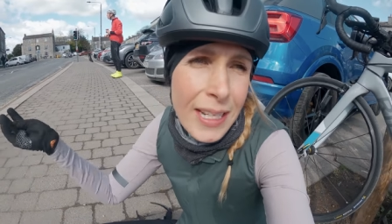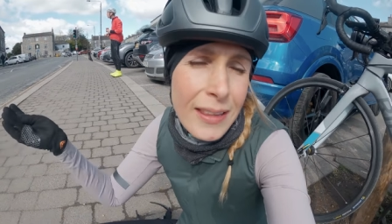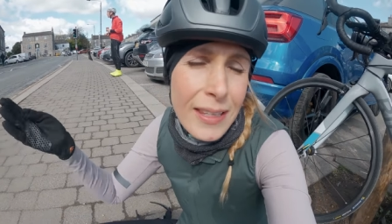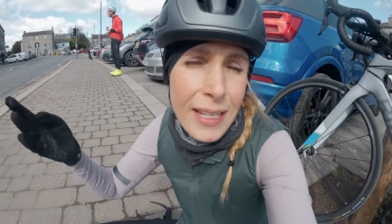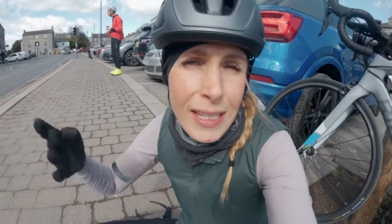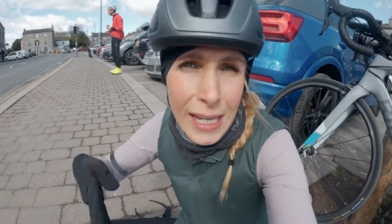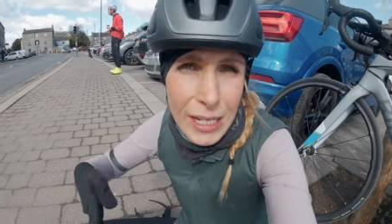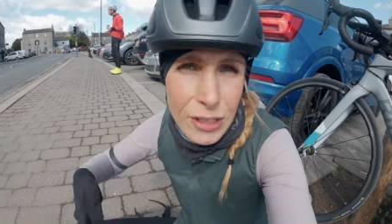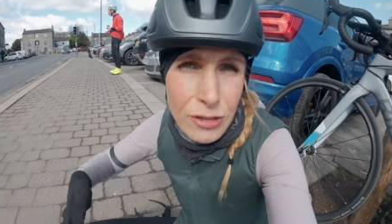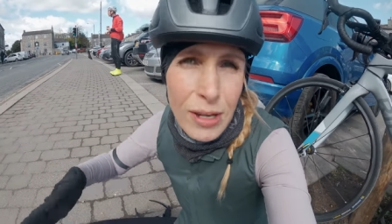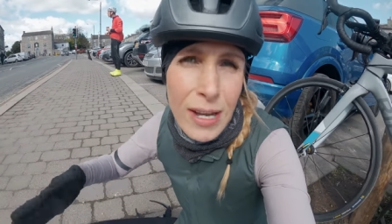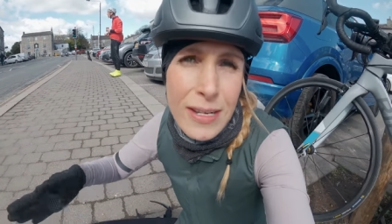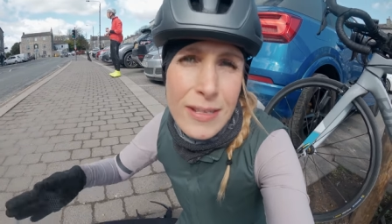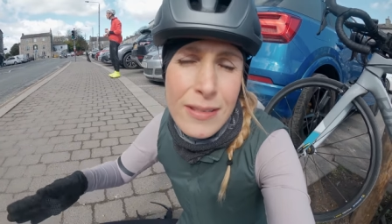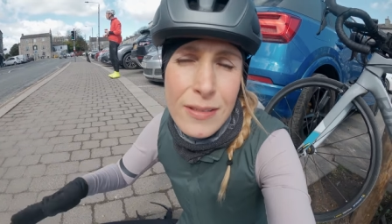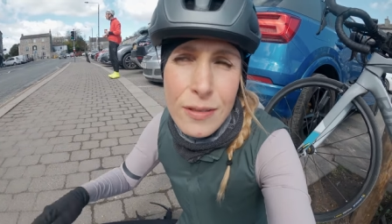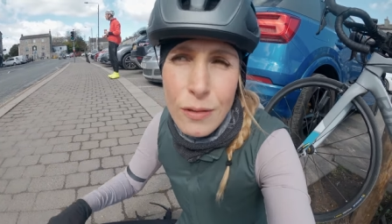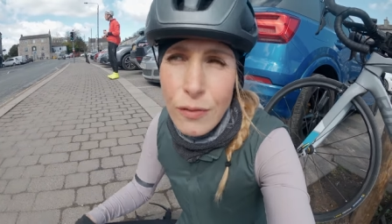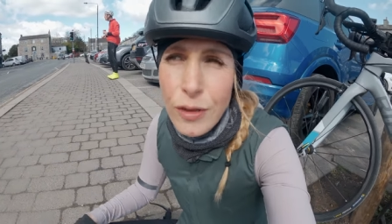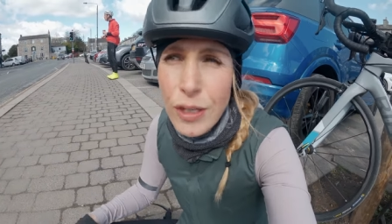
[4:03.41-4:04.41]
the electrolytes
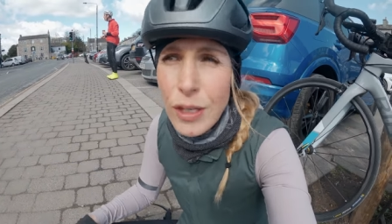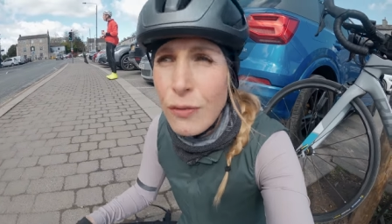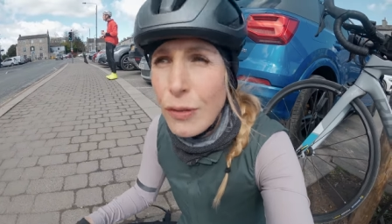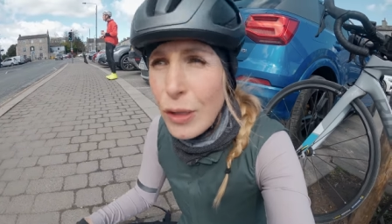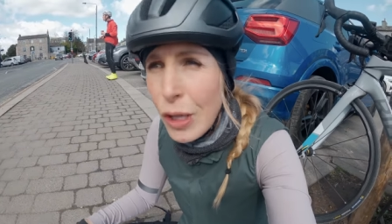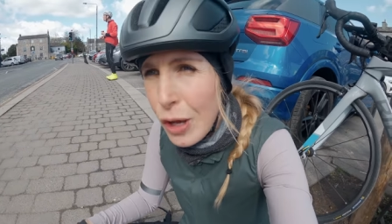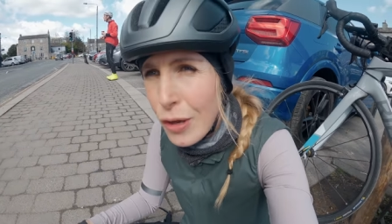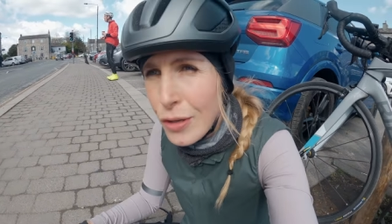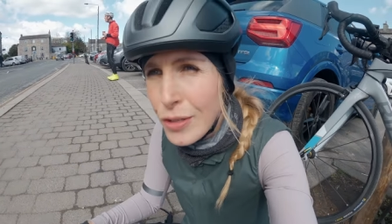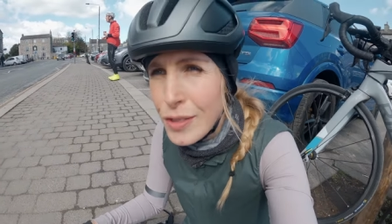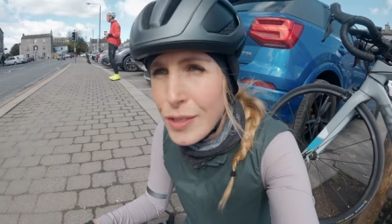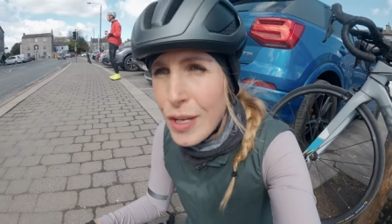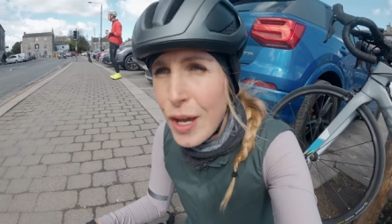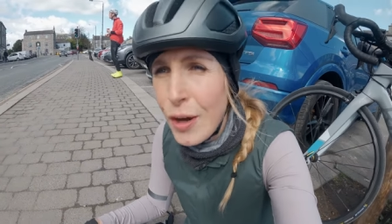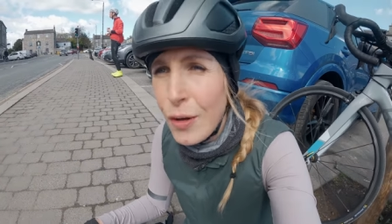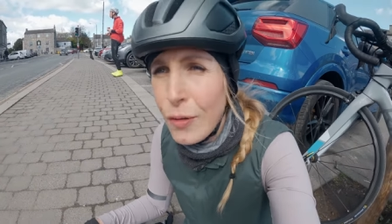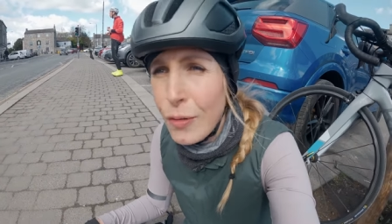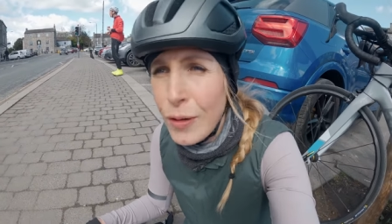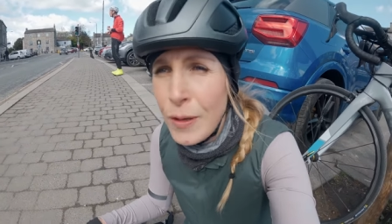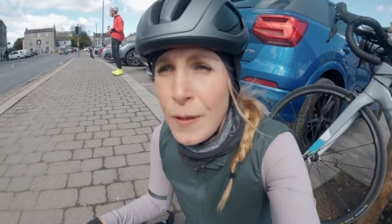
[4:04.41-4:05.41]
and stuff that you've lost.
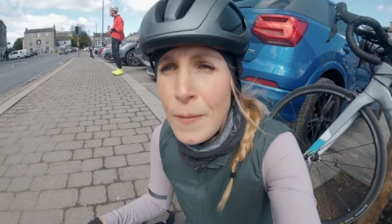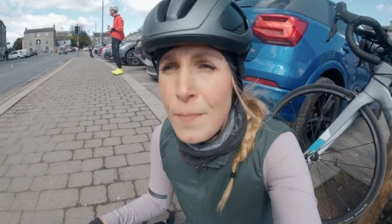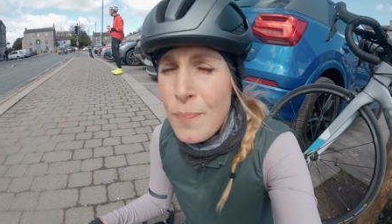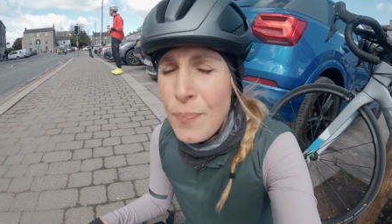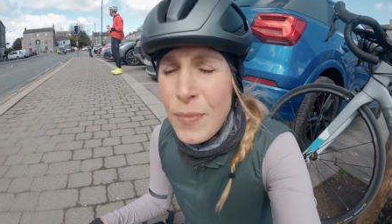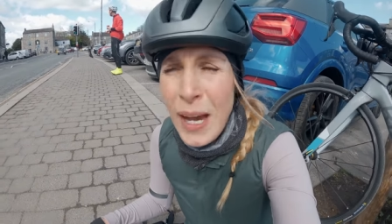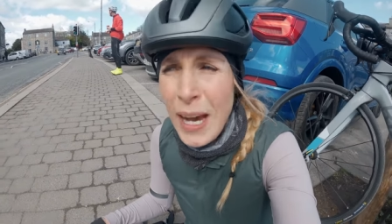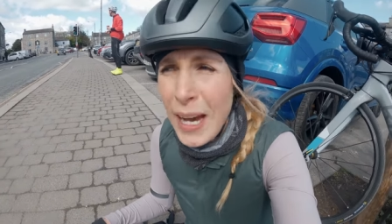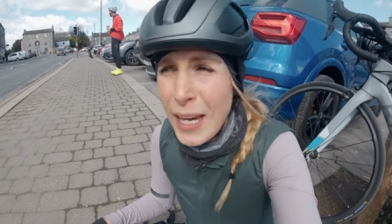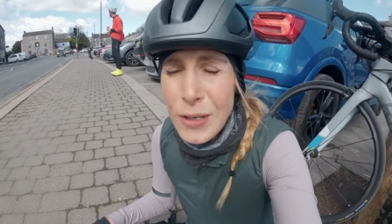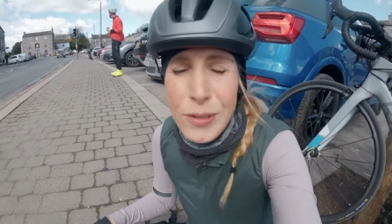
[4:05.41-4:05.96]
So I